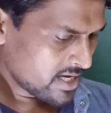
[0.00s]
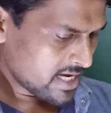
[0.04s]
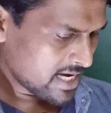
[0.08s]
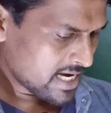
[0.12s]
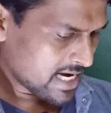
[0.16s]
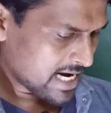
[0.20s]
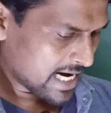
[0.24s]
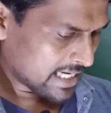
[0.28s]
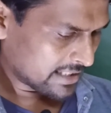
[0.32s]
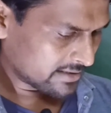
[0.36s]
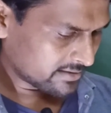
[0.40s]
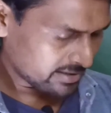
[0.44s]

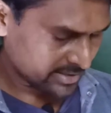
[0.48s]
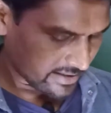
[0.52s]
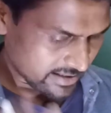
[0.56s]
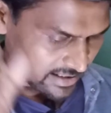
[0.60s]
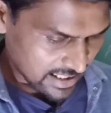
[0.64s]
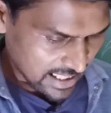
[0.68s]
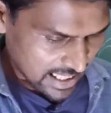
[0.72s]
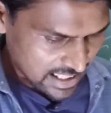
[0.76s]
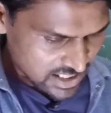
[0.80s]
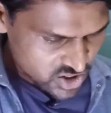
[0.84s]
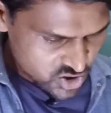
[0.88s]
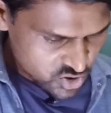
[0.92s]
and the
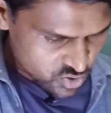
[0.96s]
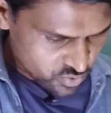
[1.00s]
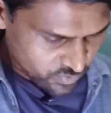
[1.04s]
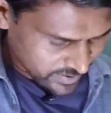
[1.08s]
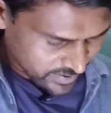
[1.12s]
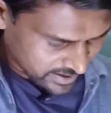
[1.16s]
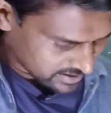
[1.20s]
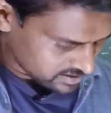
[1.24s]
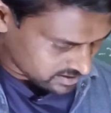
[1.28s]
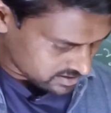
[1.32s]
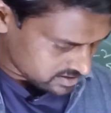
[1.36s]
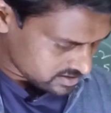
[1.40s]
last
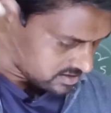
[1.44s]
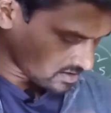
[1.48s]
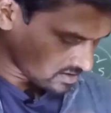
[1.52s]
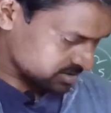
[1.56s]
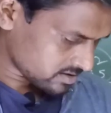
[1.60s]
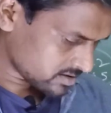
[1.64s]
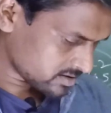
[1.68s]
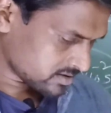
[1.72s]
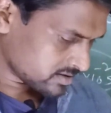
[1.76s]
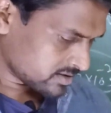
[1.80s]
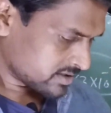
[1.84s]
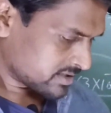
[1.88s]
one is,
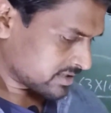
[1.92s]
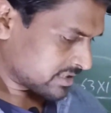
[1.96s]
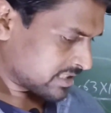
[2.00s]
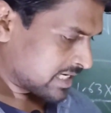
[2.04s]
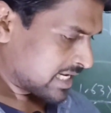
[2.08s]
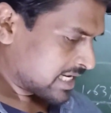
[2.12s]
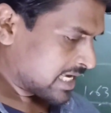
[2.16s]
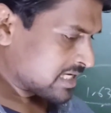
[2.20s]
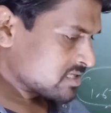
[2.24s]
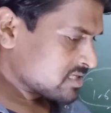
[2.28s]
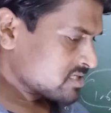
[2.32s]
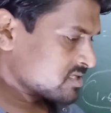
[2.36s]
and the
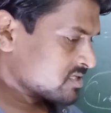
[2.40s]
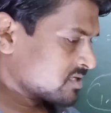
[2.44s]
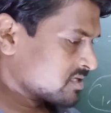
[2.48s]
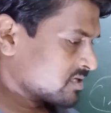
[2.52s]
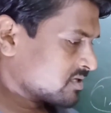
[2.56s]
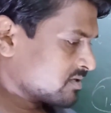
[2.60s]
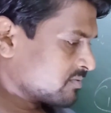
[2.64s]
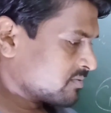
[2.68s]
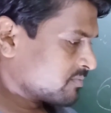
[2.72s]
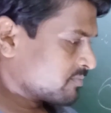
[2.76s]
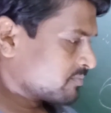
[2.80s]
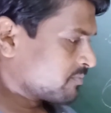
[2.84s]
last
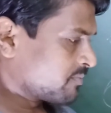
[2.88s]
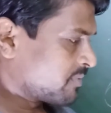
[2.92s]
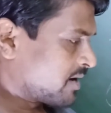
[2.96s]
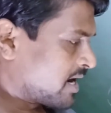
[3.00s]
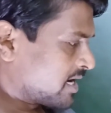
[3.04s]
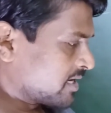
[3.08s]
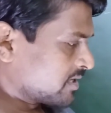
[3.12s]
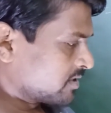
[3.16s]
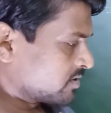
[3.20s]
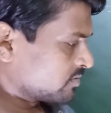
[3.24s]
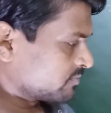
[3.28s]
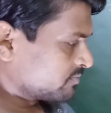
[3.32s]

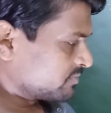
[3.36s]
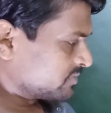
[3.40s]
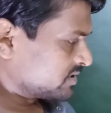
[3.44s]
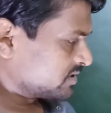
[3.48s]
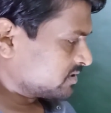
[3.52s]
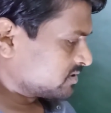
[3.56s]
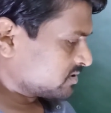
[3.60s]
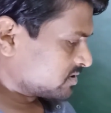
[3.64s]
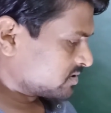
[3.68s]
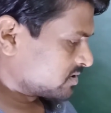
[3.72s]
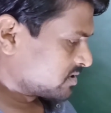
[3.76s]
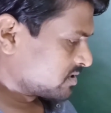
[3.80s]
part of
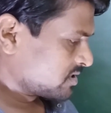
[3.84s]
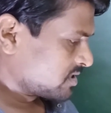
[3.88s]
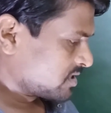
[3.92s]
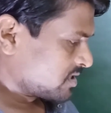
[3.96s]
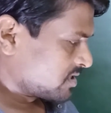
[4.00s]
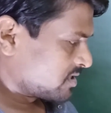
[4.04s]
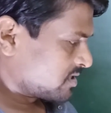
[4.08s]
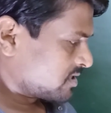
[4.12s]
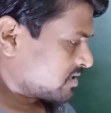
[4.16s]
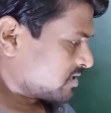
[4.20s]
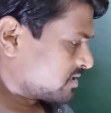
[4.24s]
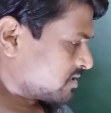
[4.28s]
this
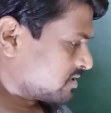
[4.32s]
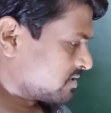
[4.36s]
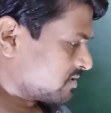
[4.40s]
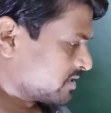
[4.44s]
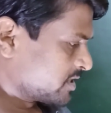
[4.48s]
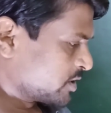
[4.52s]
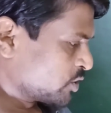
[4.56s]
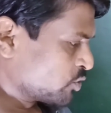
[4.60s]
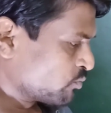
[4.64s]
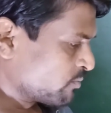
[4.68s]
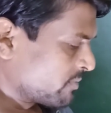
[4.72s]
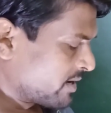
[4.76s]

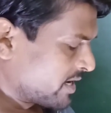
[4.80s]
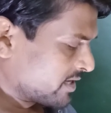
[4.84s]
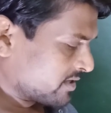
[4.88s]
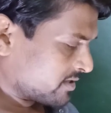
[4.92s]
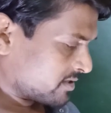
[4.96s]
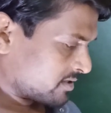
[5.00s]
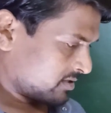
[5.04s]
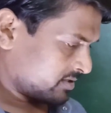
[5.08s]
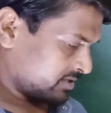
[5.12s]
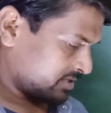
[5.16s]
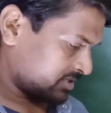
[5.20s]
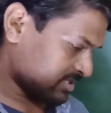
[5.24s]

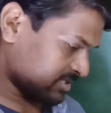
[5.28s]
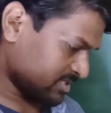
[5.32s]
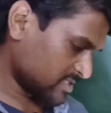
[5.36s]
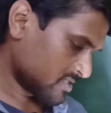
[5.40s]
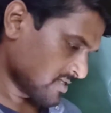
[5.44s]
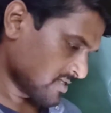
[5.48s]
numerical is,